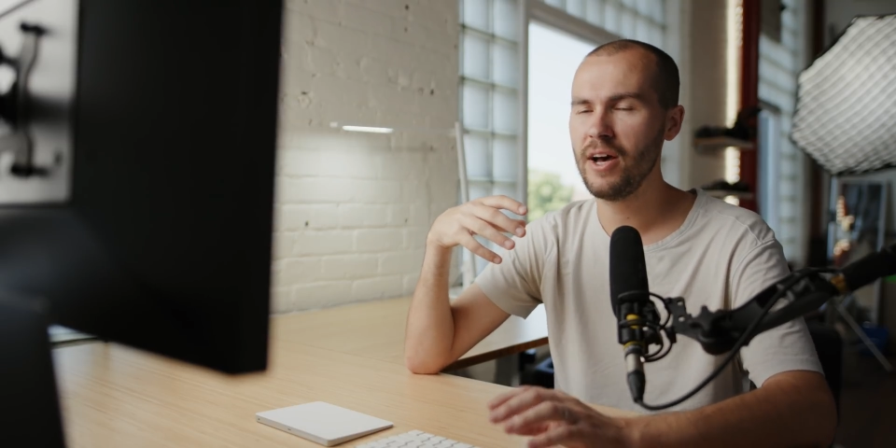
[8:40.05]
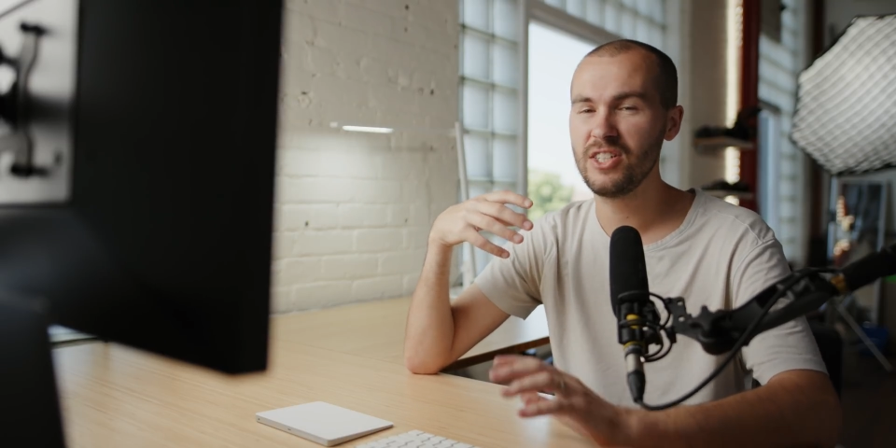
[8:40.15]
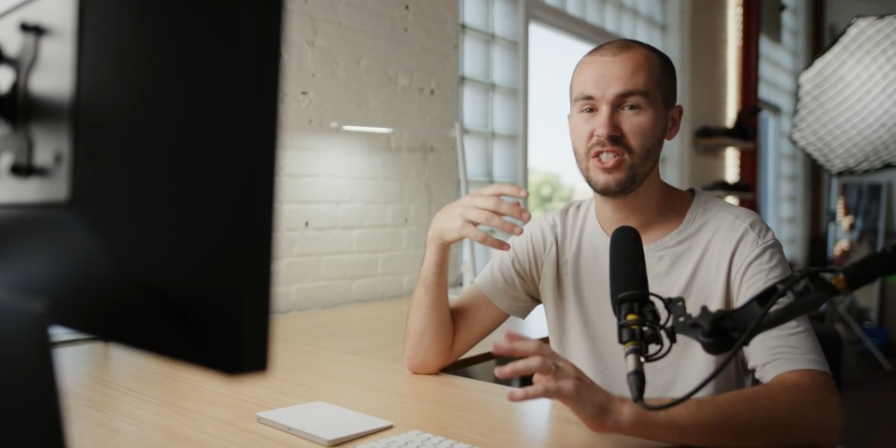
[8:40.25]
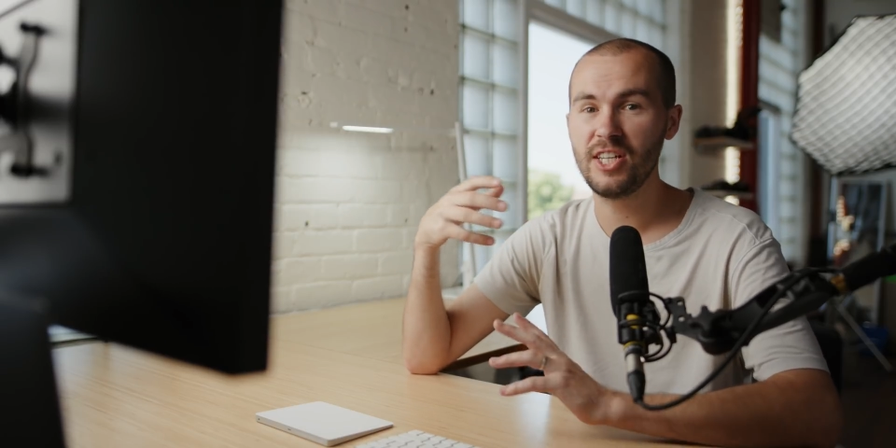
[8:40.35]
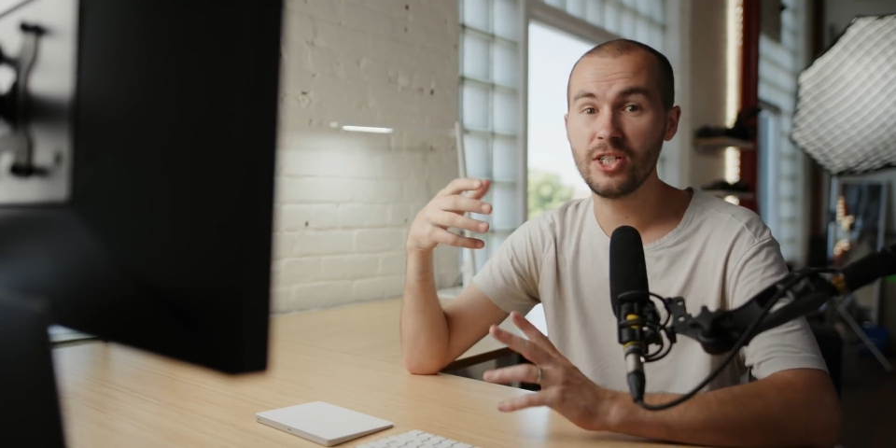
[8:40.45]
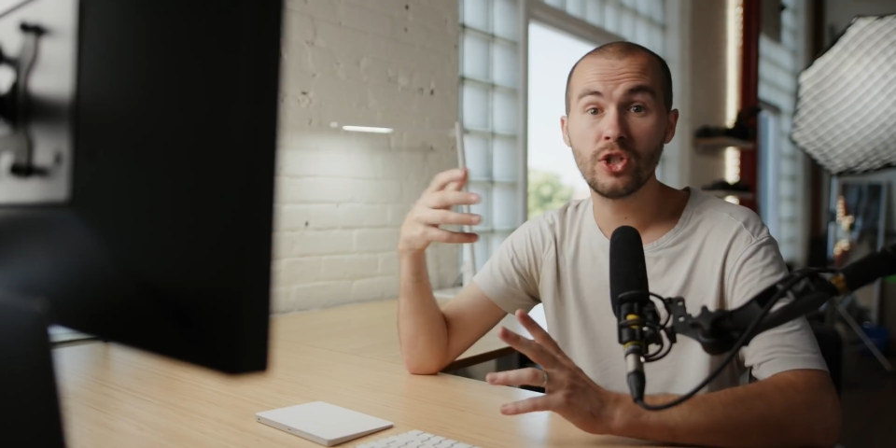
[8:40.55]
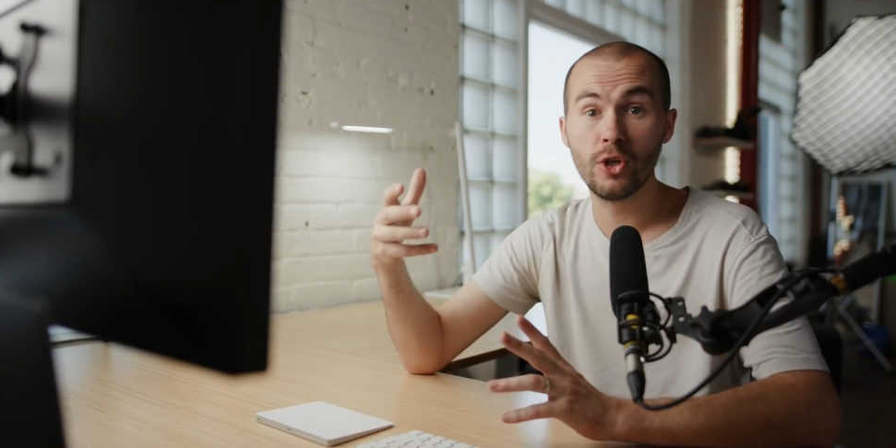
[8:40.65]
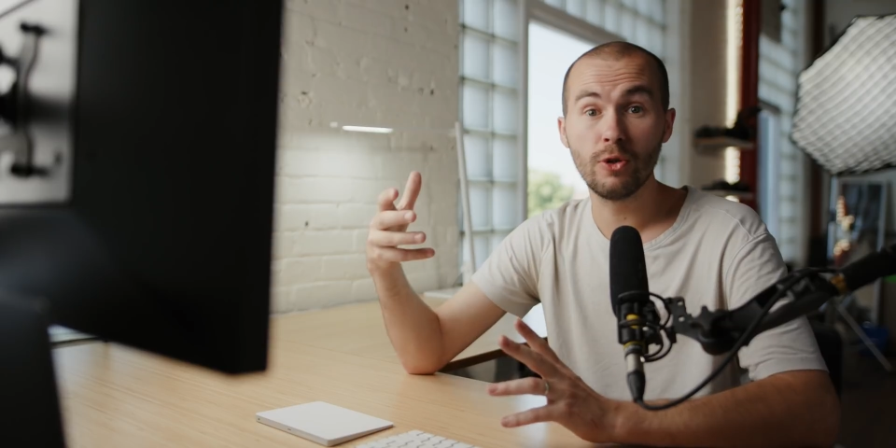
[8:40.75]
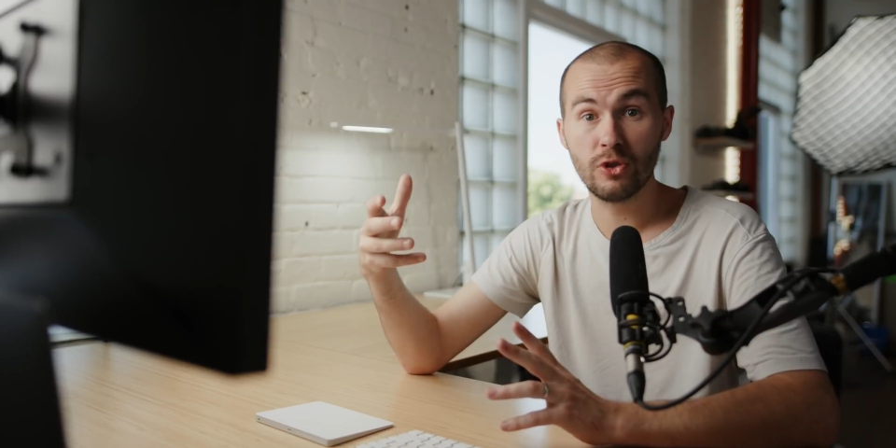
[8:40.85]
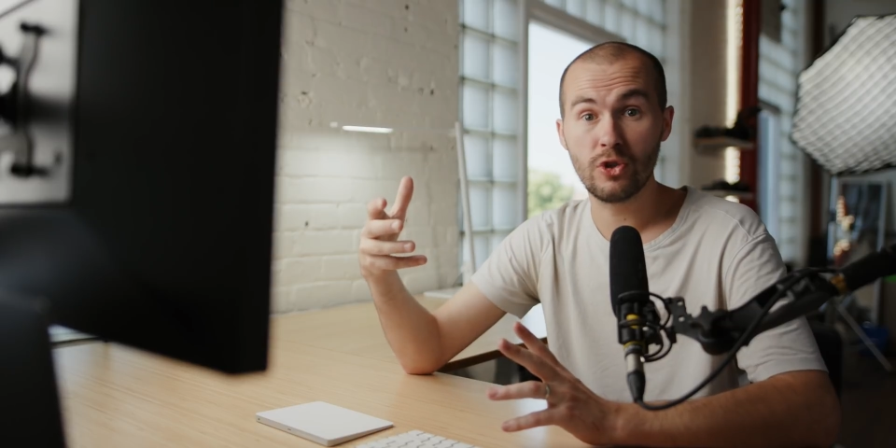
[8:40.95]
a
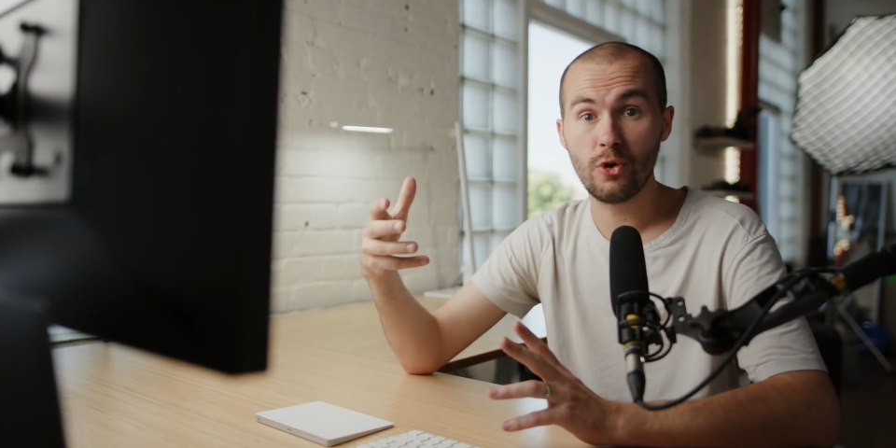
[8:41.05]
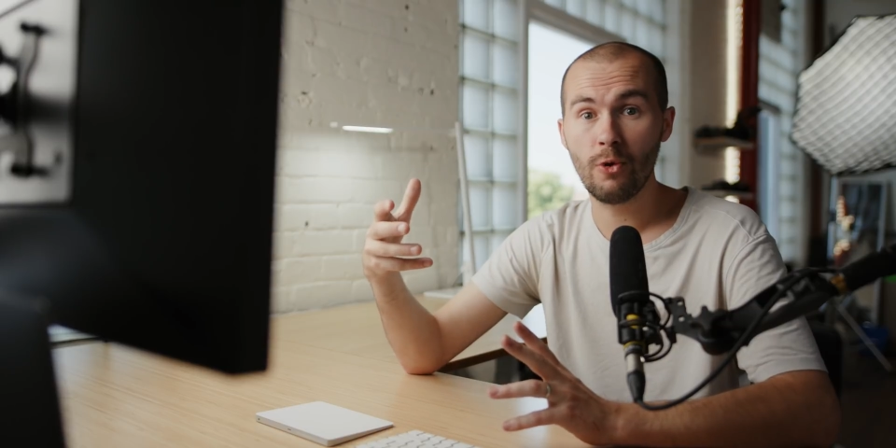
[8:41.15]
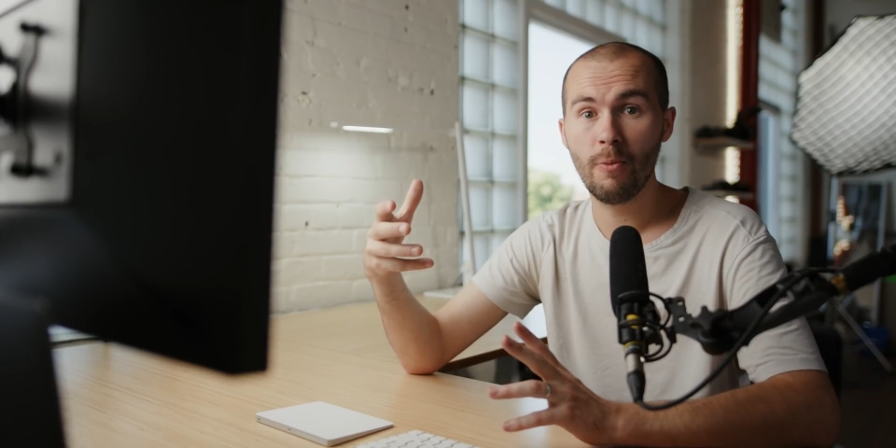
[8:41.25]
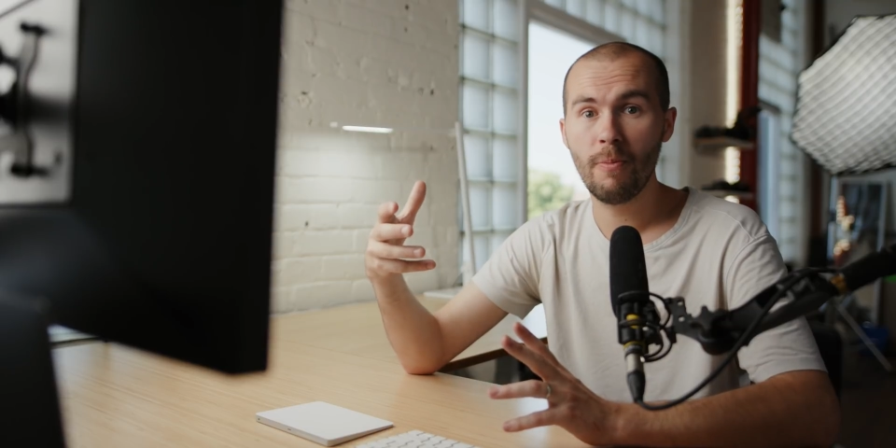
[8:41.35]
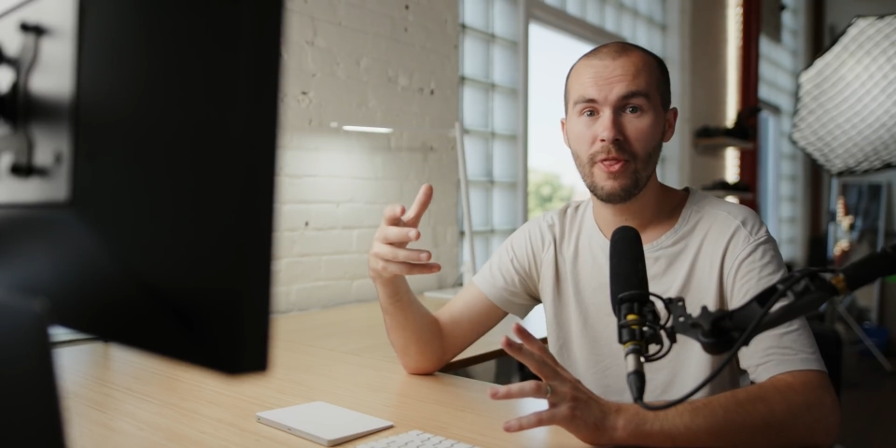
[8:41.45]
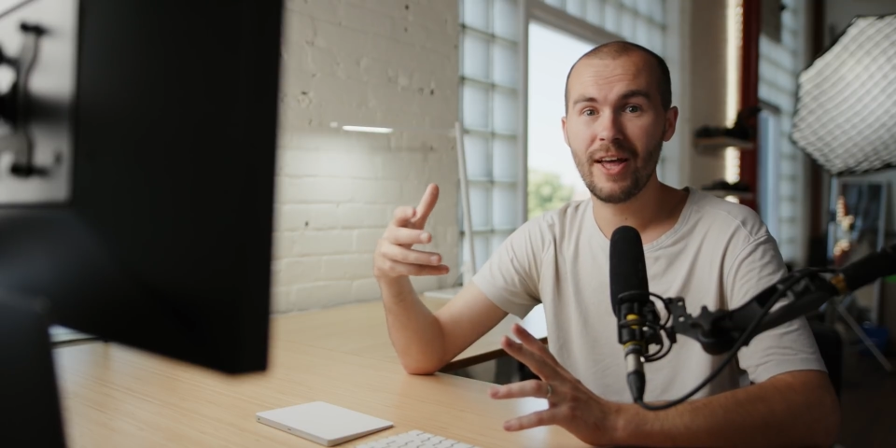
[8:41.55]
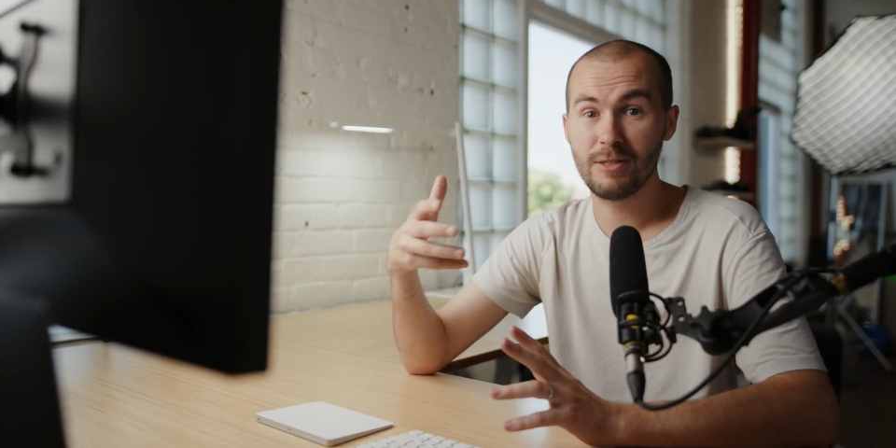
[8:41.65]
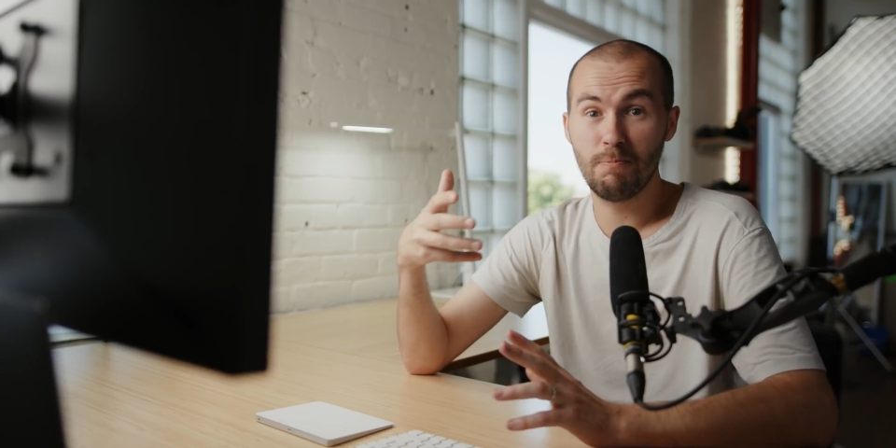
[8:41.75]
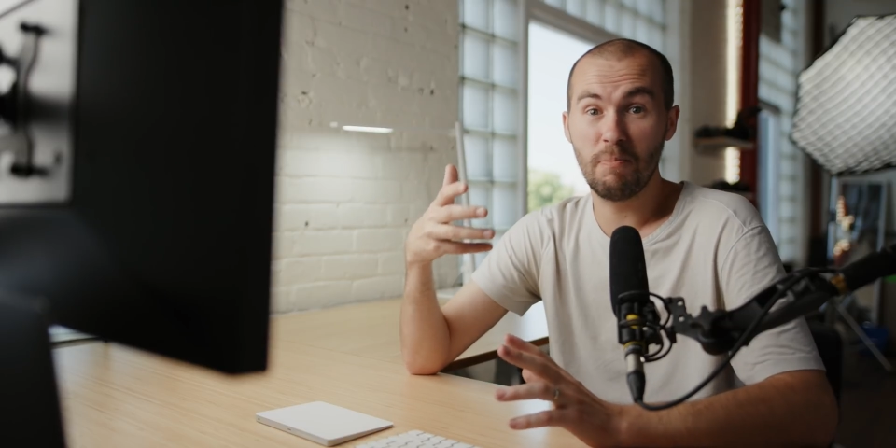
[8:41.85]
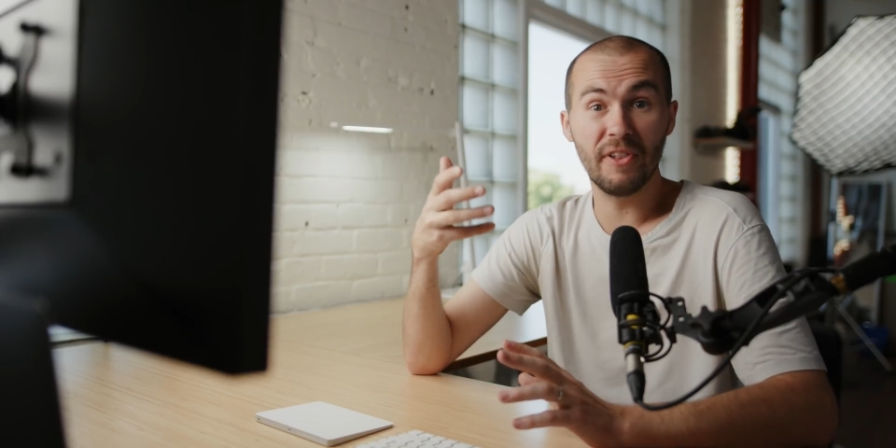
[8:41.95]
digital zoom
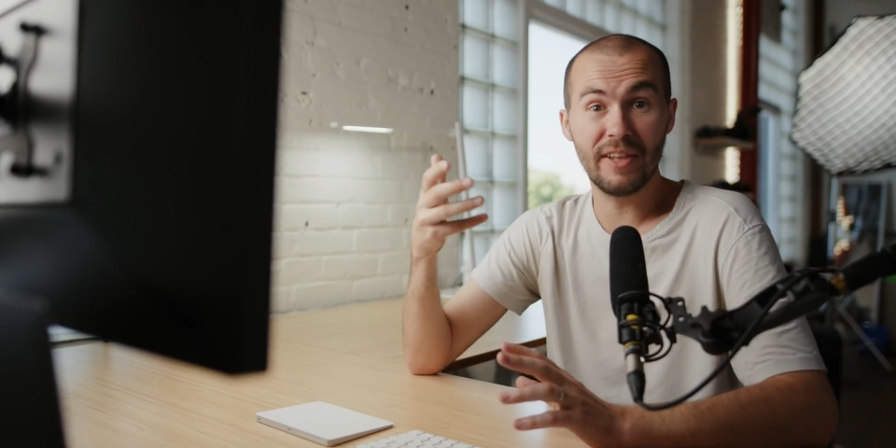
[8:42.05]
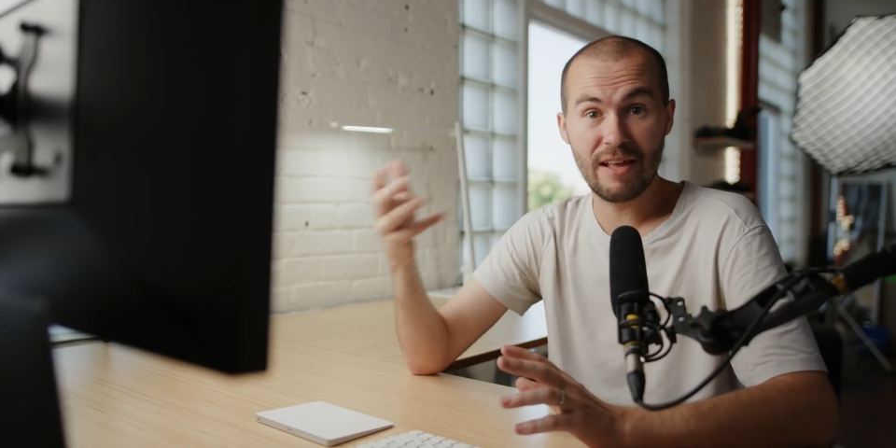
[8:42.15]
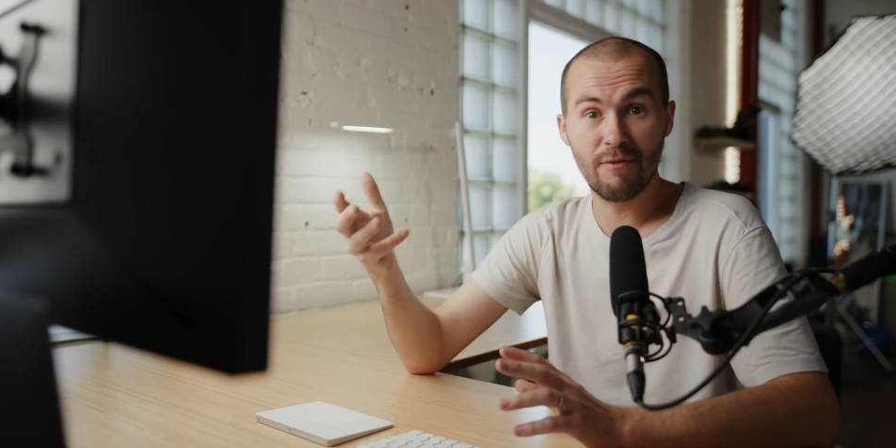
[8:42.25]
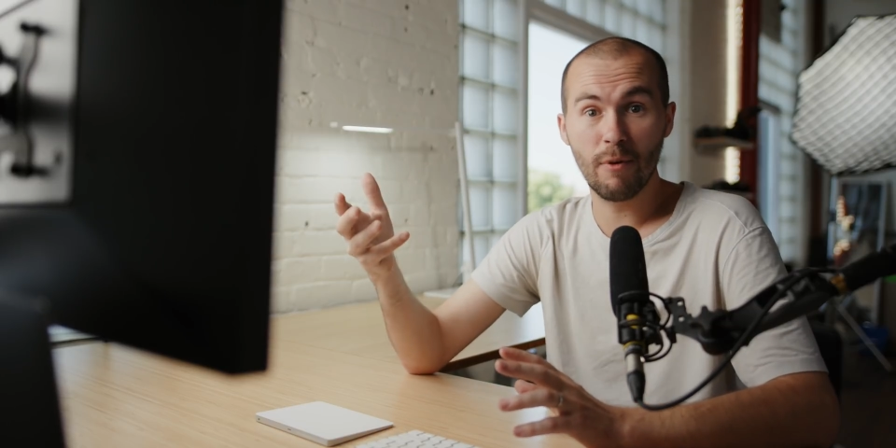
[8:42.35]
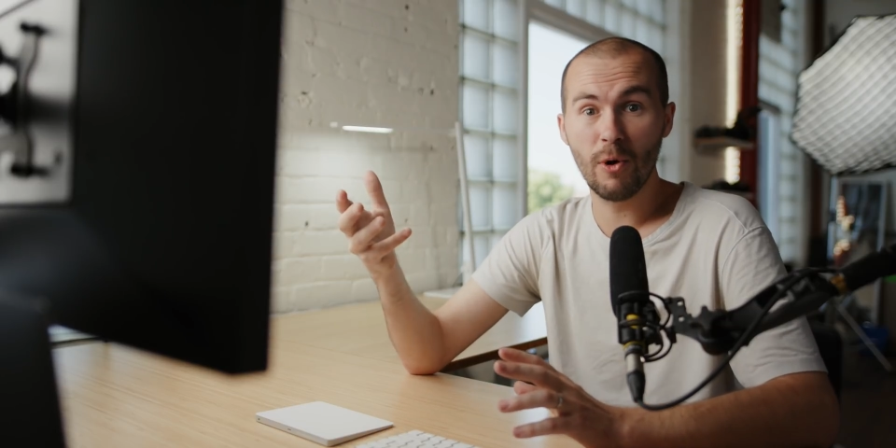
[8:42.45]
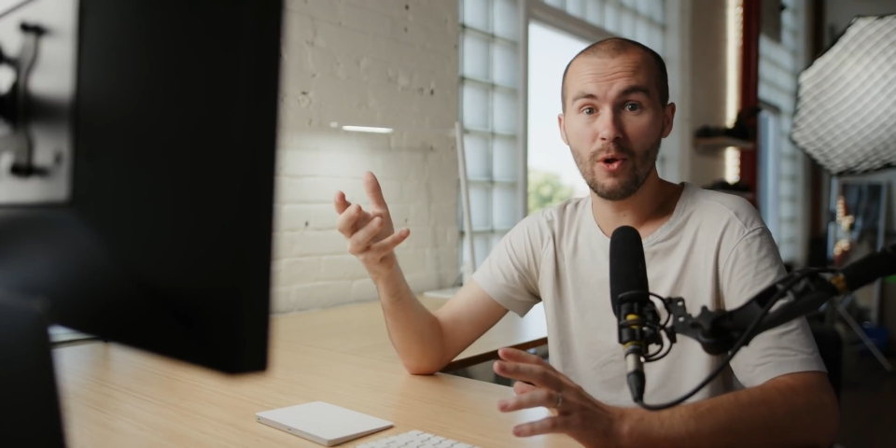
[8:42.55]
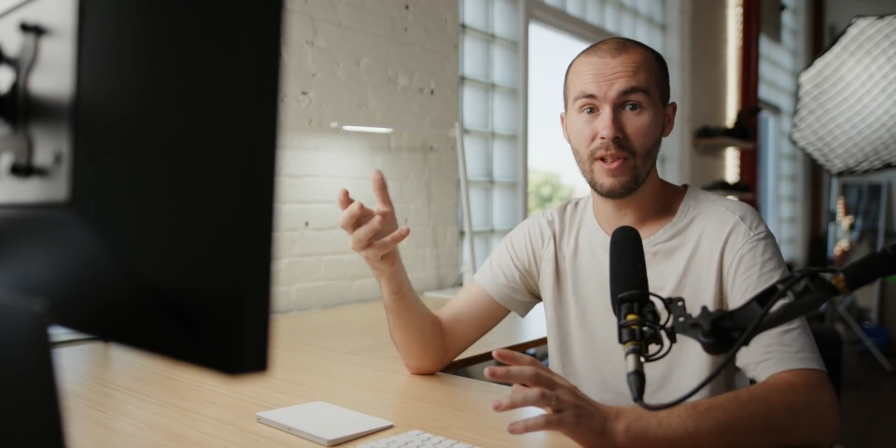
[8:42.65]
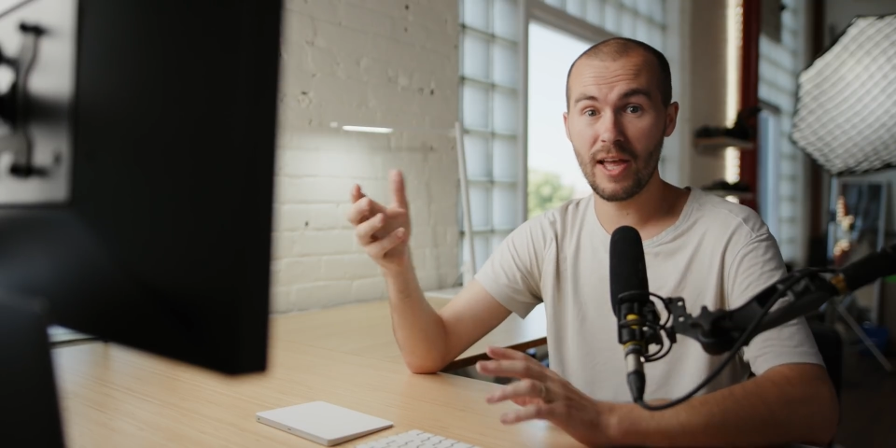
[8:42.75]
that's believable,